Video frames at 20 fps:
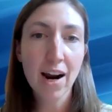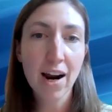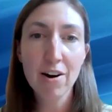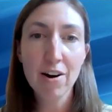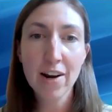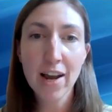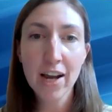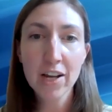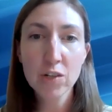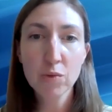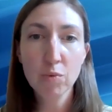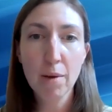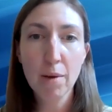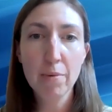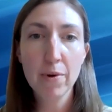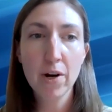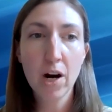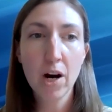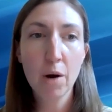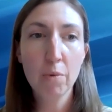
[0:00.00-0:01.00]
our next
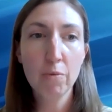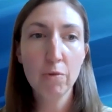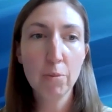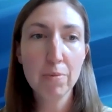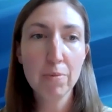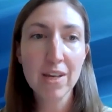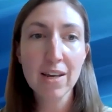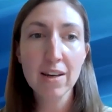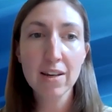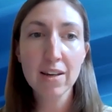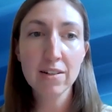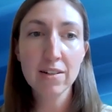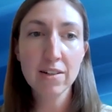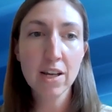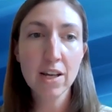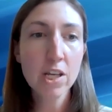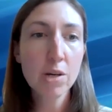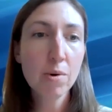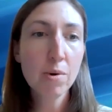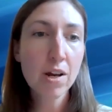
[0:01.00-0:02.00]
webinar will be a
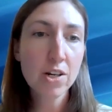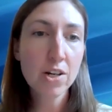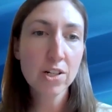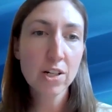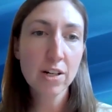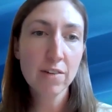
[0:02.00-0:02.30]
continuation